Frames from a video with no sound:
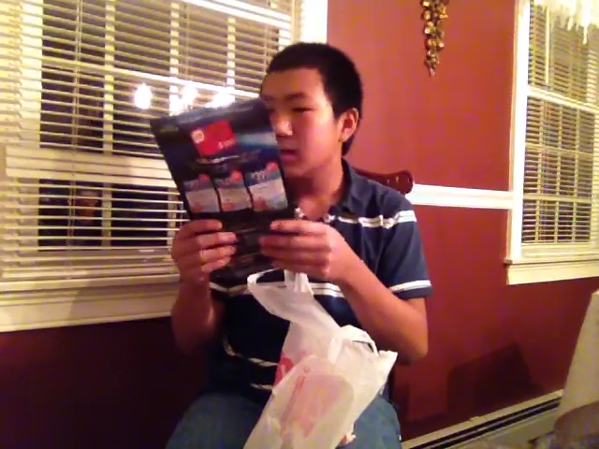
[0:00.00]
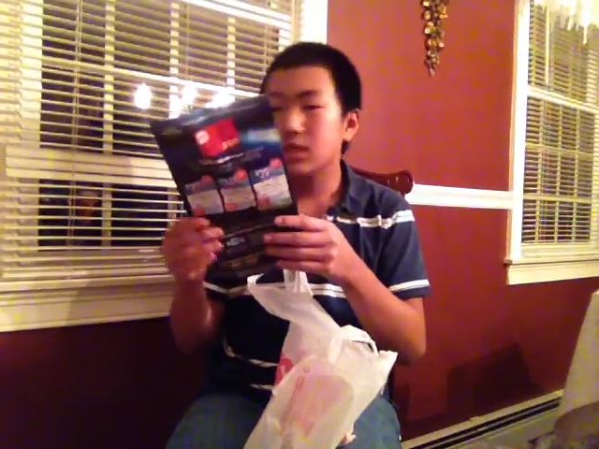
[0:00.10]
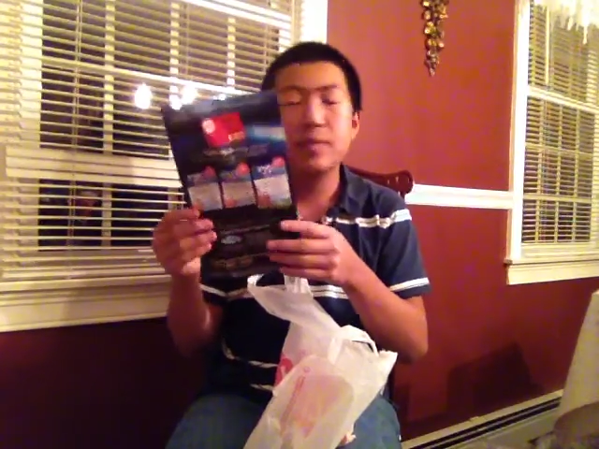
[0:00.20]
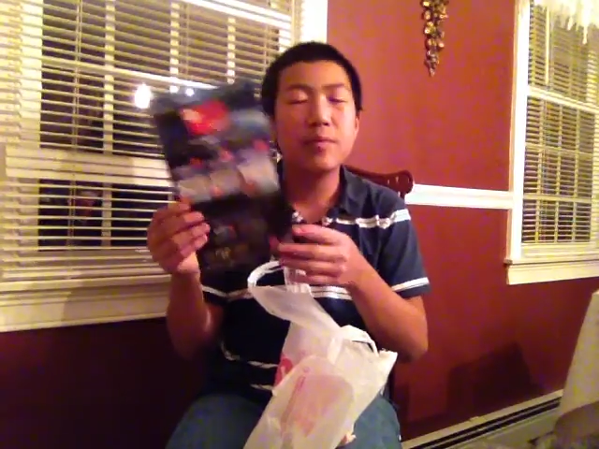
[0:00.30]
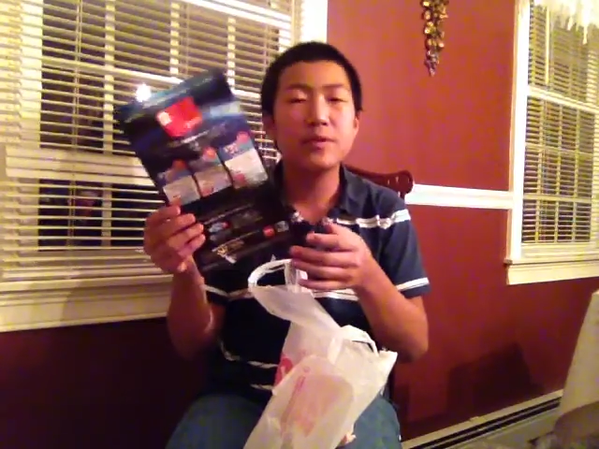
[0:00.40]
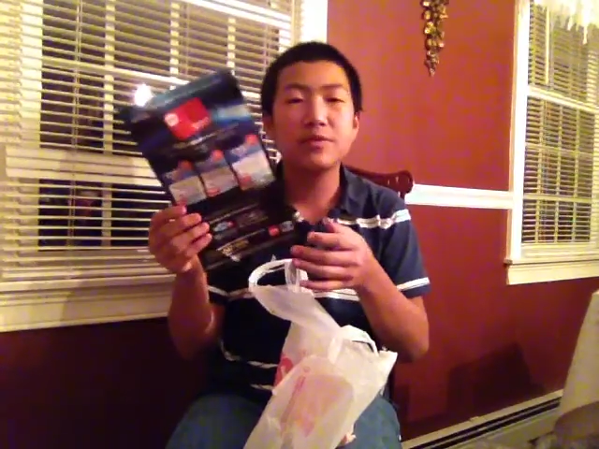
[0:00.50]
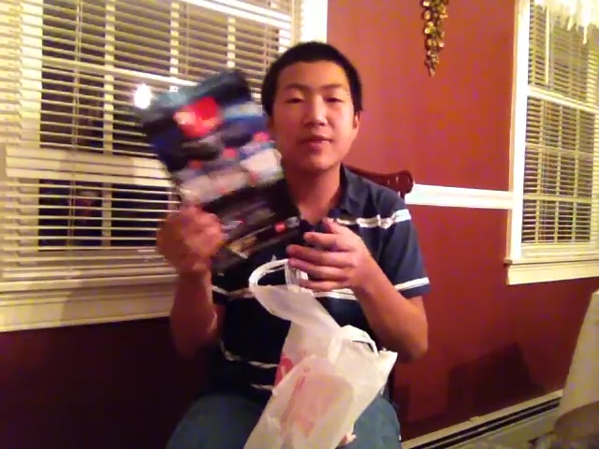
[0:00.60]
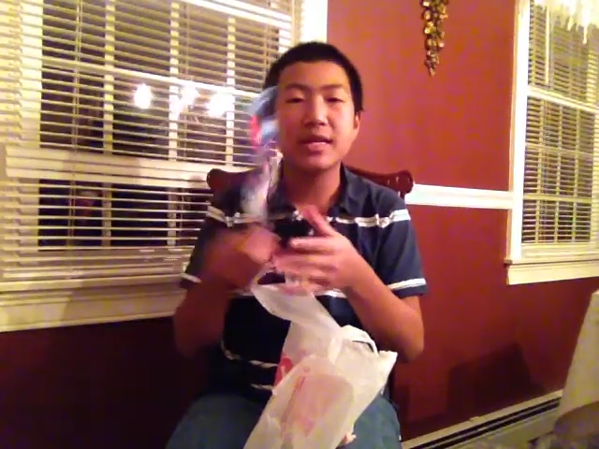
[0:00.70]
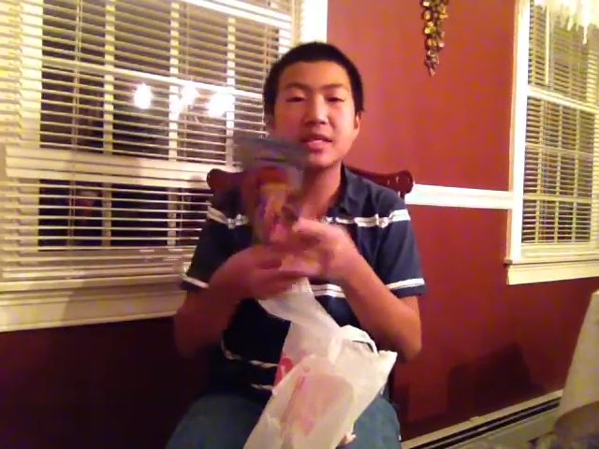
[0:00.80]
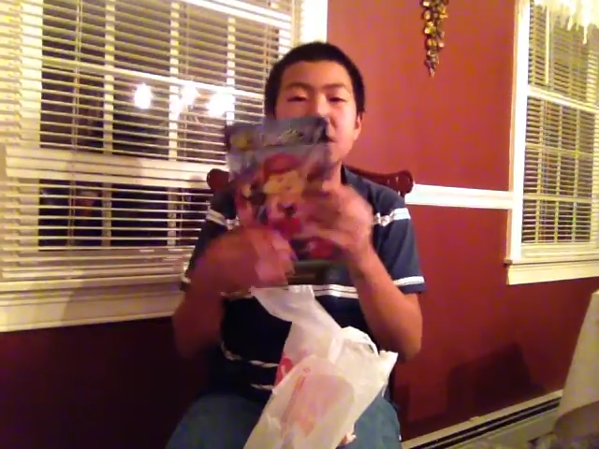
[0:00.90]
team up with
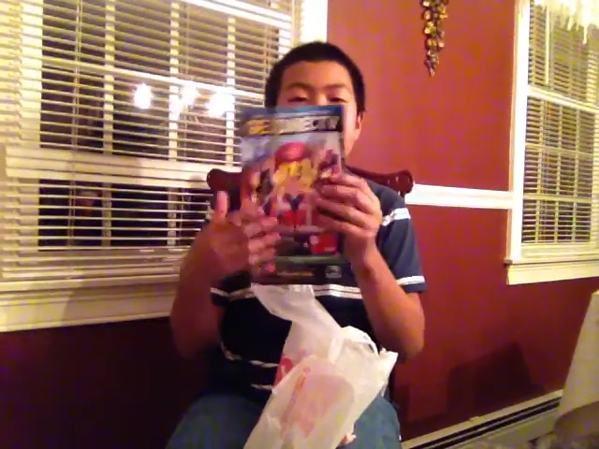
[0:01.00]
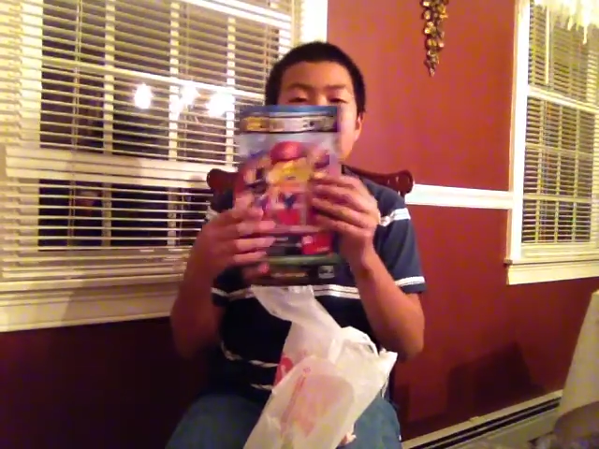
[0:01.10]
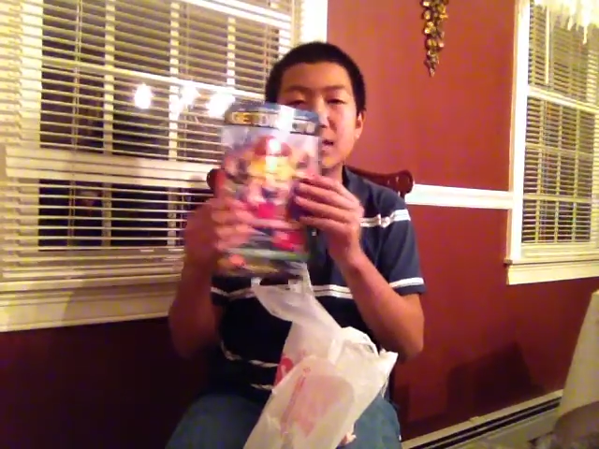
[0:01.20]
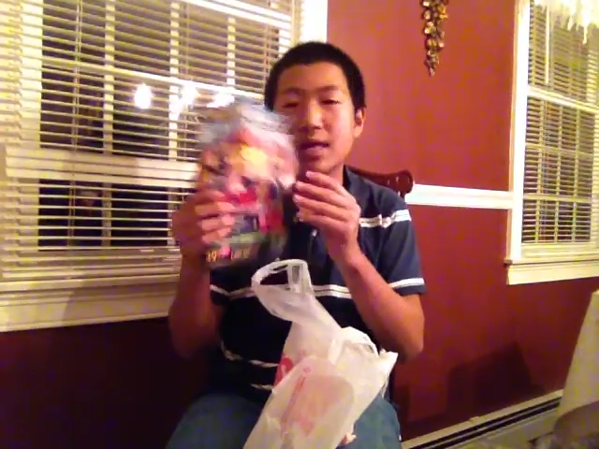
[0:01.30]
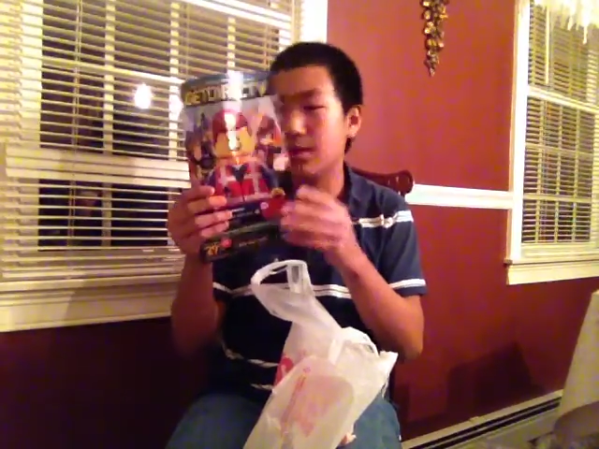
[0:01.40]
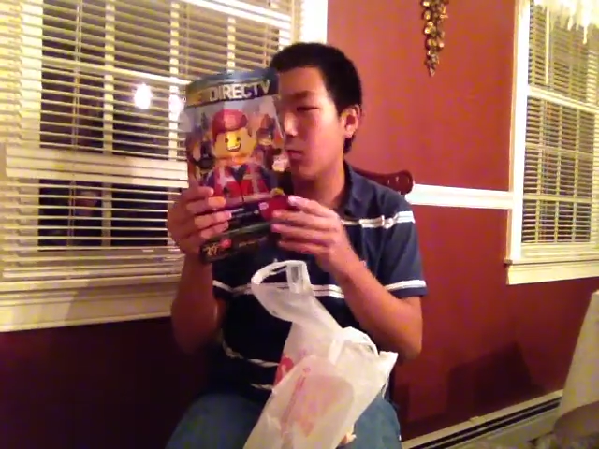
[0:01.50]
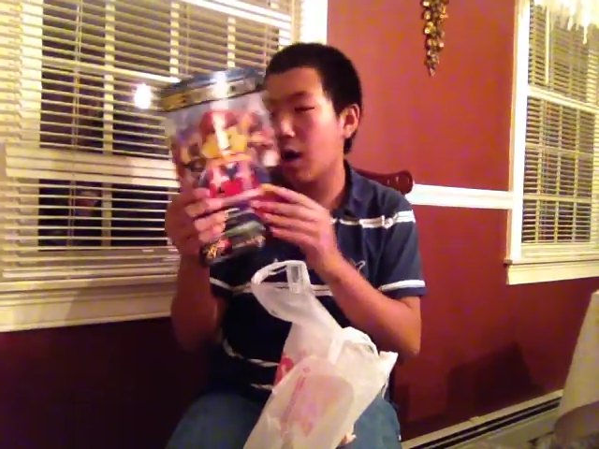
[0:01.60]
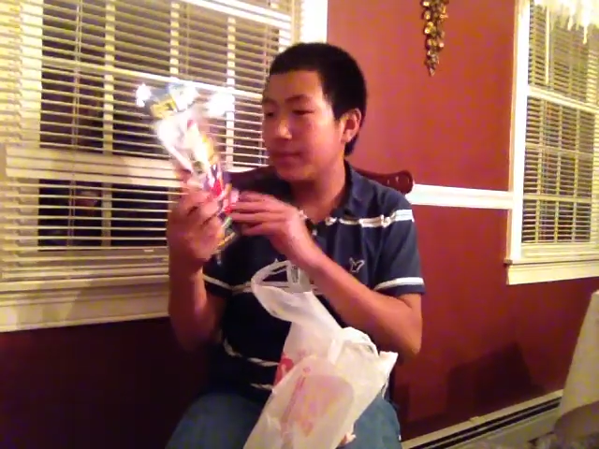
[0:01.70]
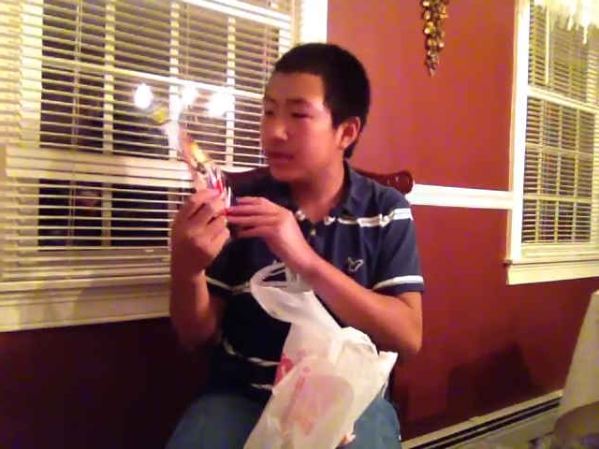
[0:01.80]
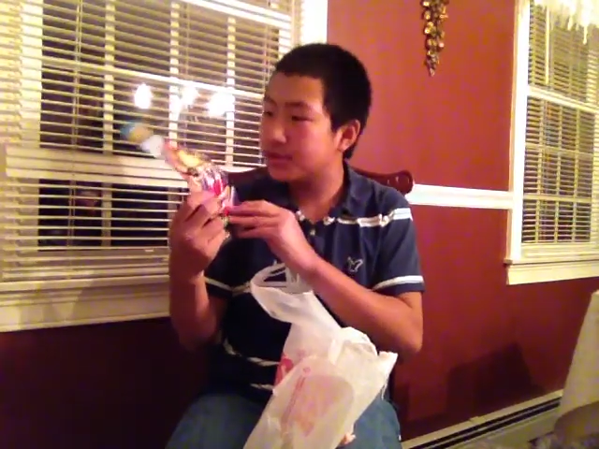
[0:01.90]
DirecTV and they
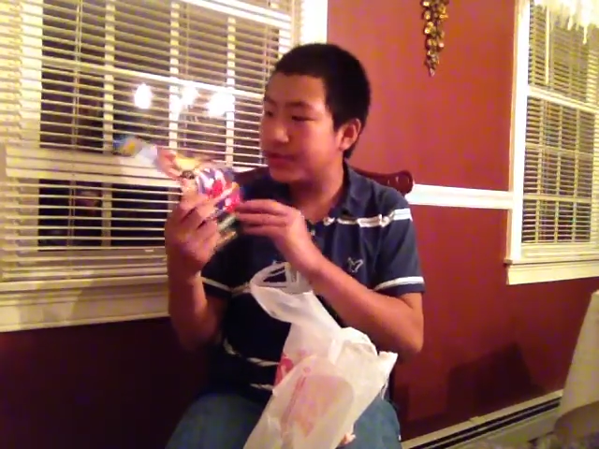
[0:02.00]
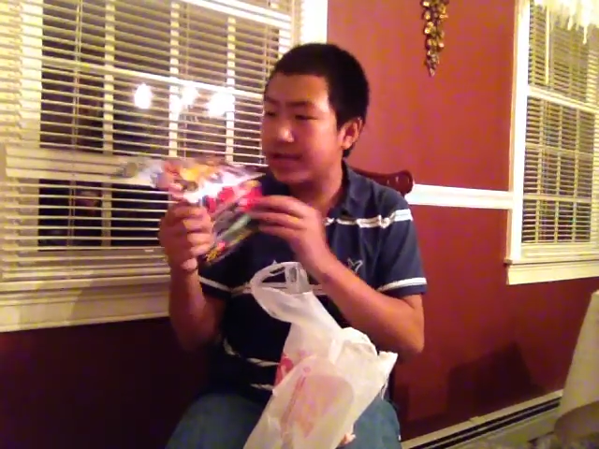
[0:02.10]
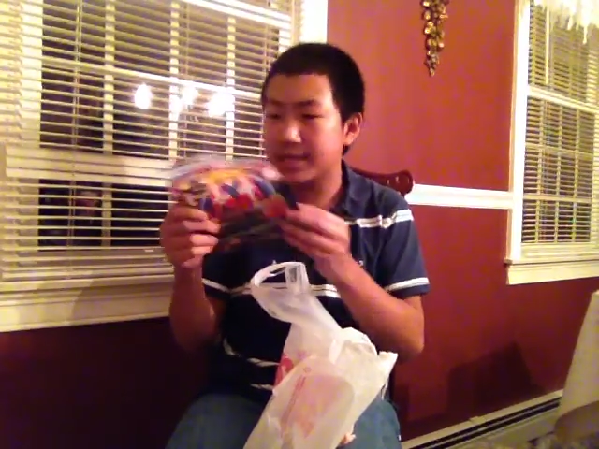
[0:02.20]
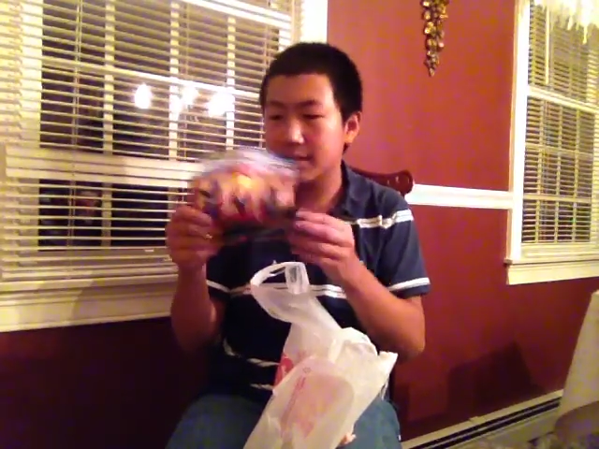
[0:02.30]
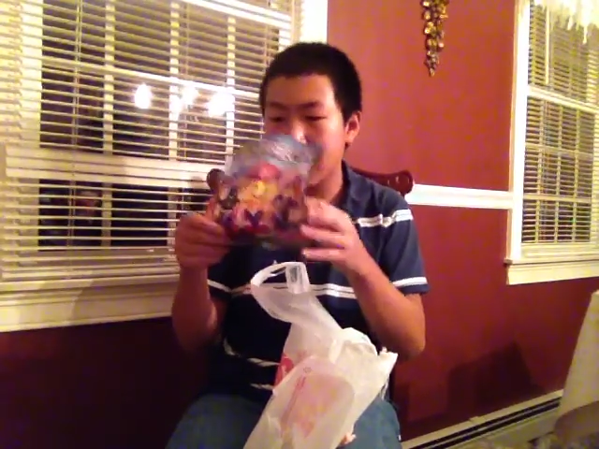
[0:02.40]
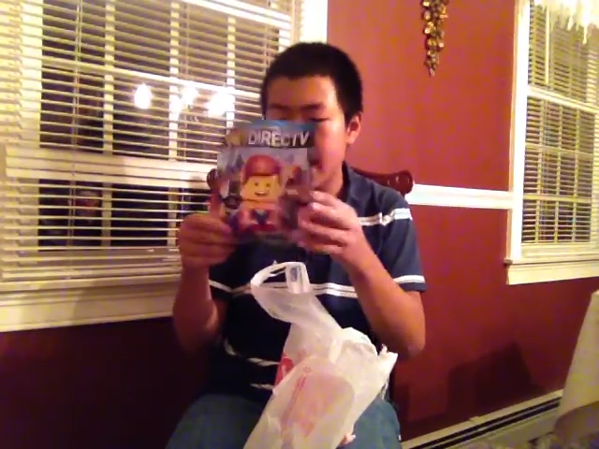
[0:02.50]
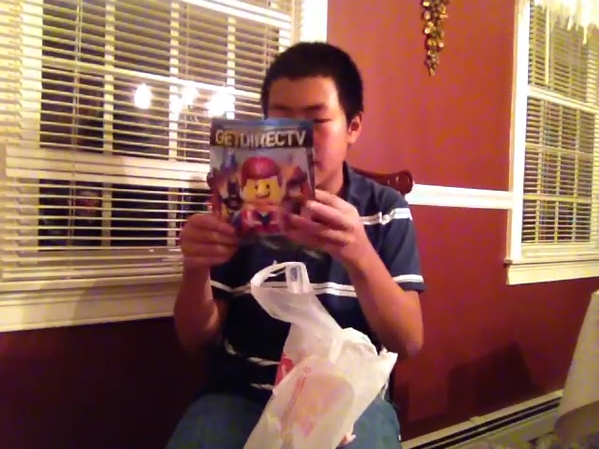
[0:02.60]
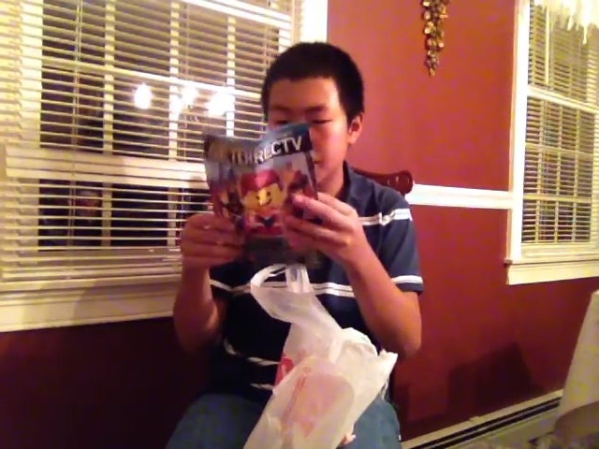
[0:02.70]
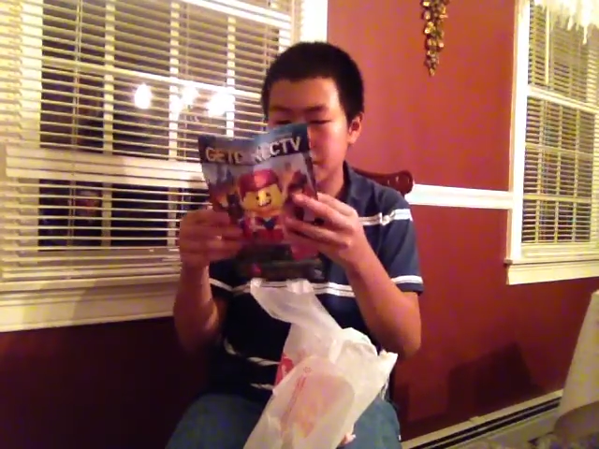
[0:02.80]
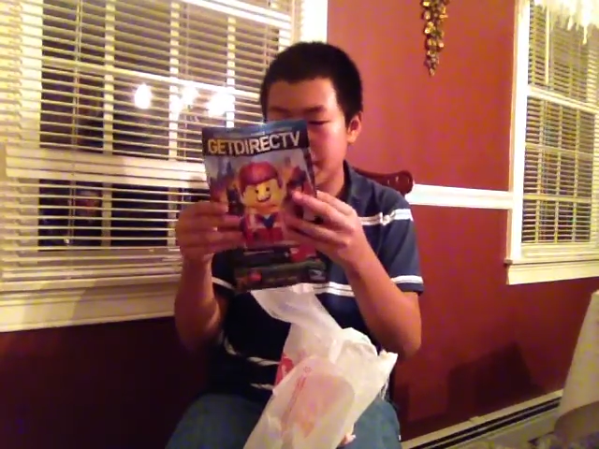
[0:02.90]
want me to get into
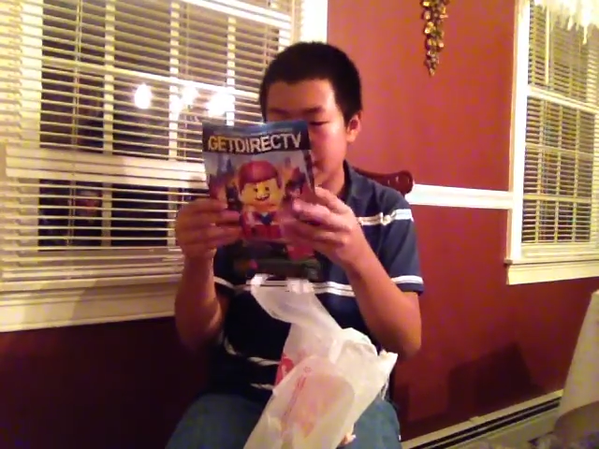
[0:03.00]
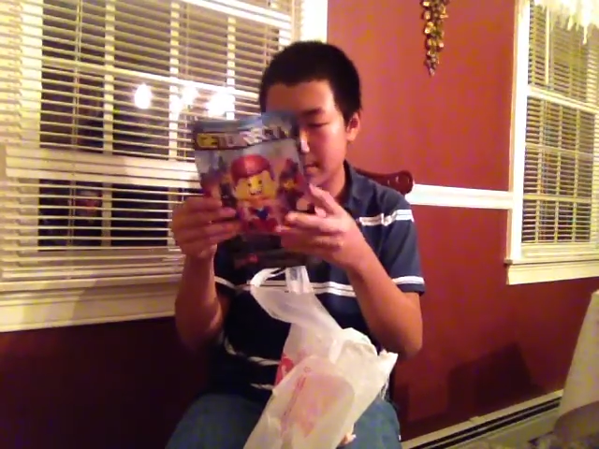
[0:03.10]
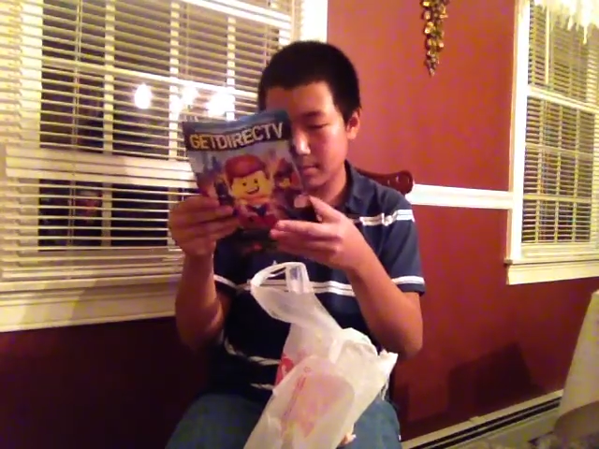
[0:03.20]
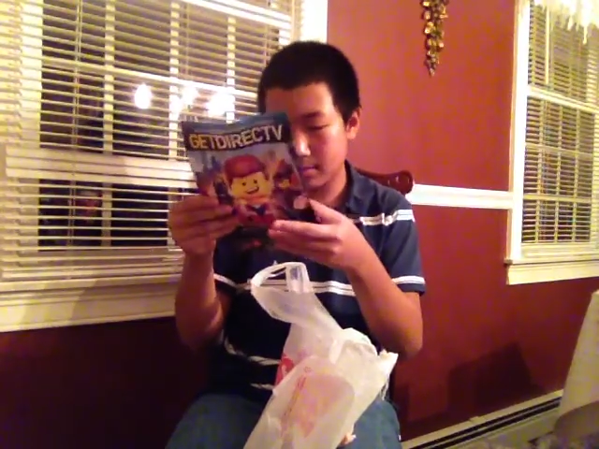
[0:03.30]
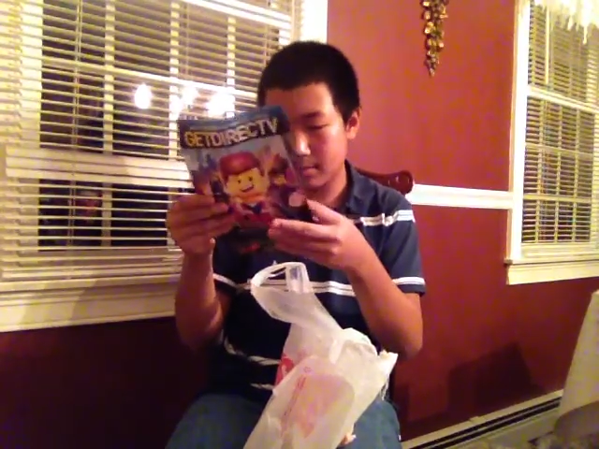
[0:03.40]
Legos, but